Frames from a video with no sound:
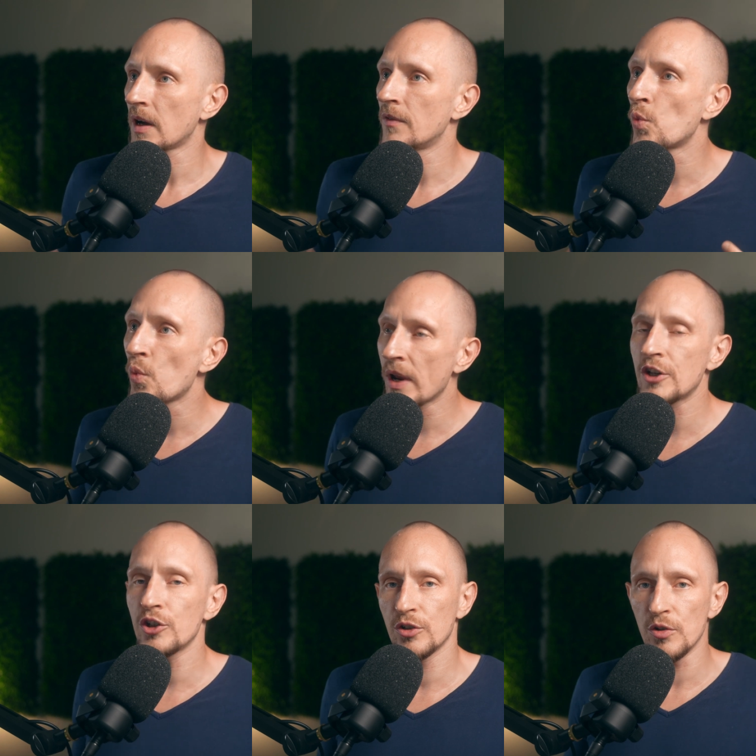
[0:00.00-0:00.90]

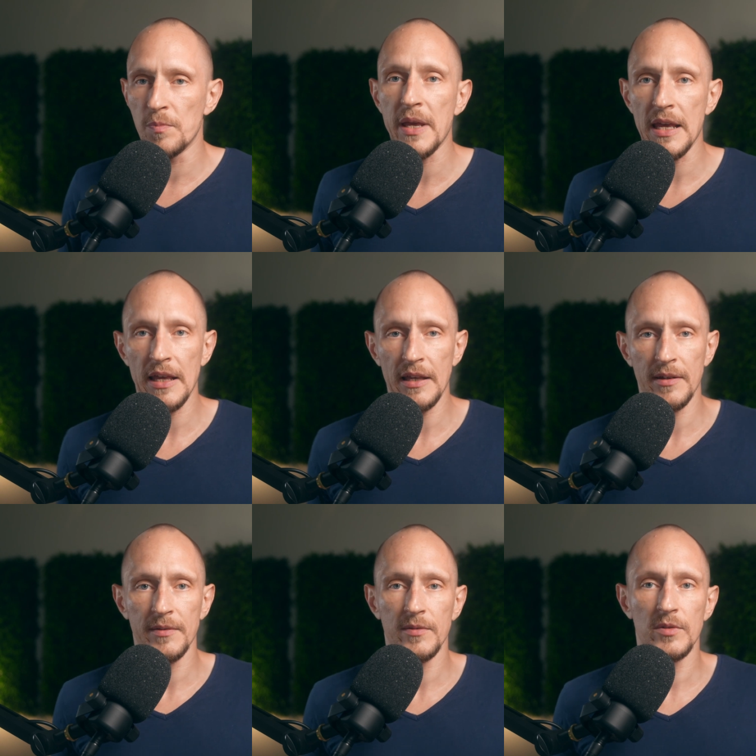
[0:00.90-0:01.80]
wish to
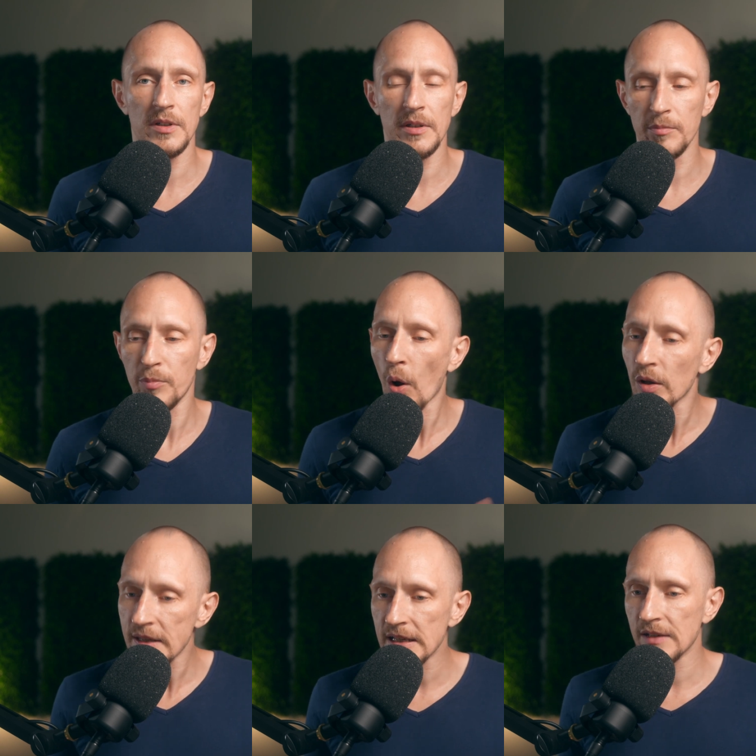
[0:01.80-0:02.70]
be
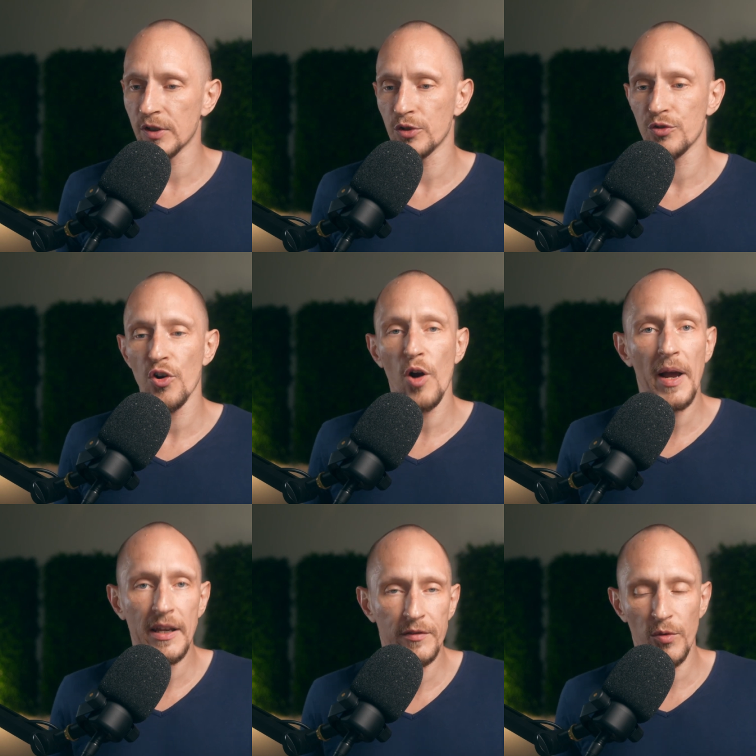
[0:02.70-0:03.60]
positive and
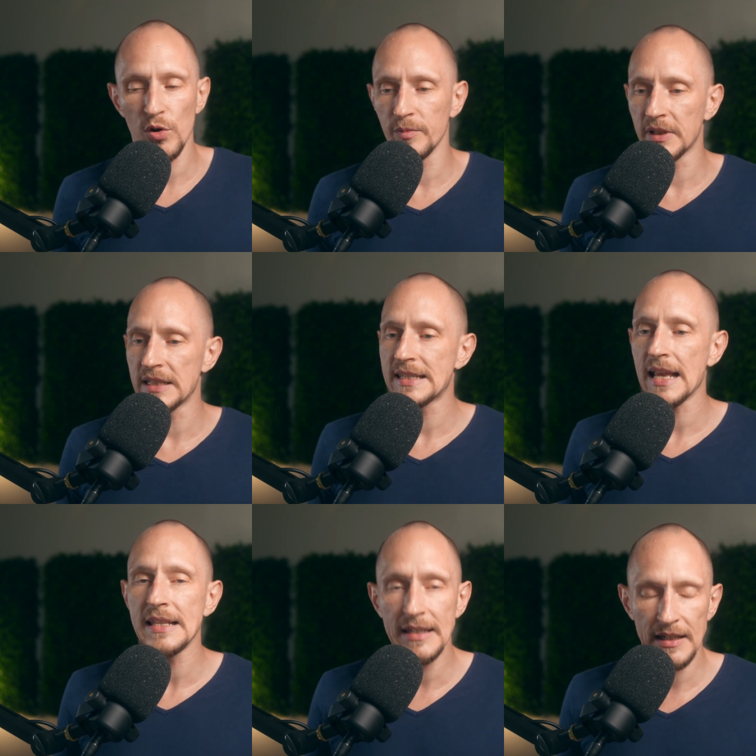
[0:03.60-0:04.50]
trauma-informed and
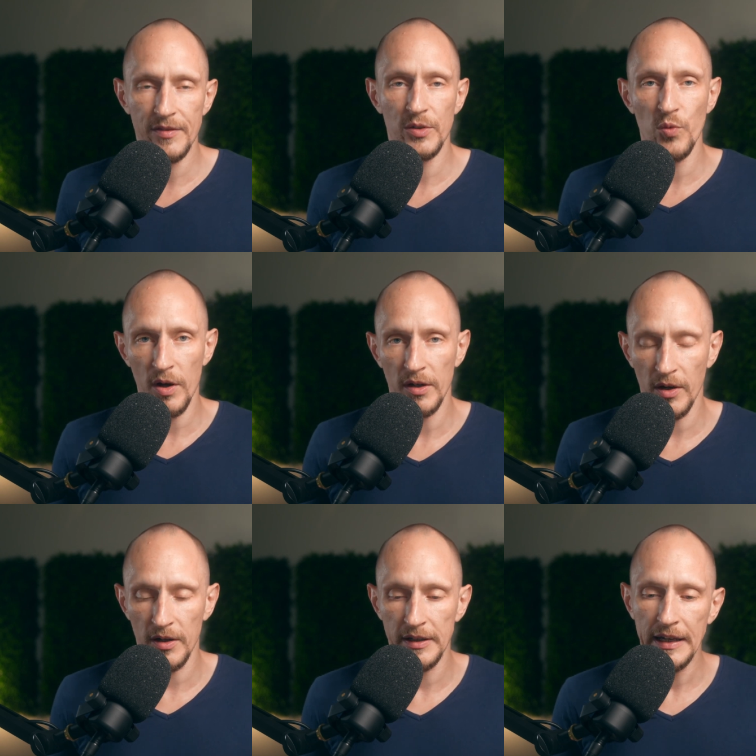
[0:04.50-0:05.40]
sensitive and
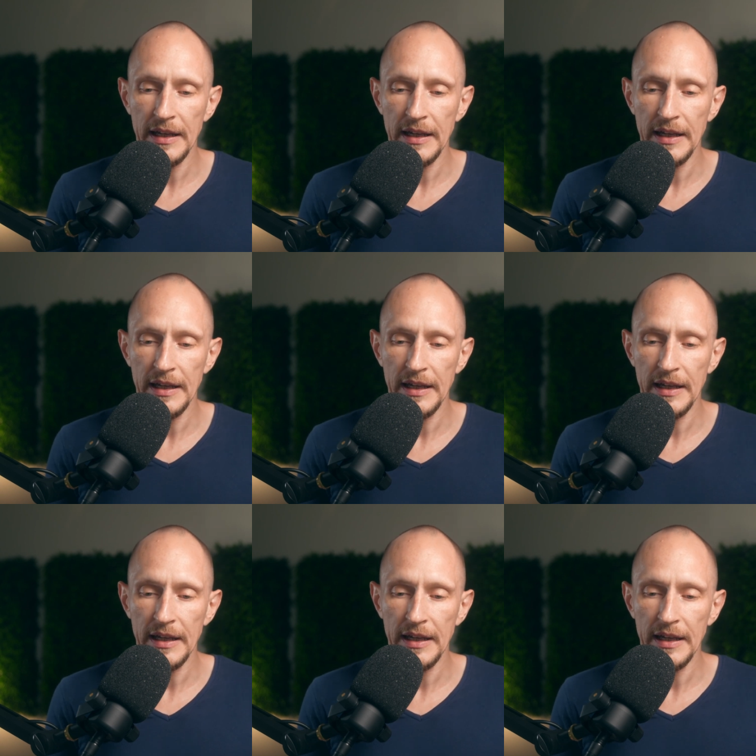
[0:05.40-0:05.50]
whatnot.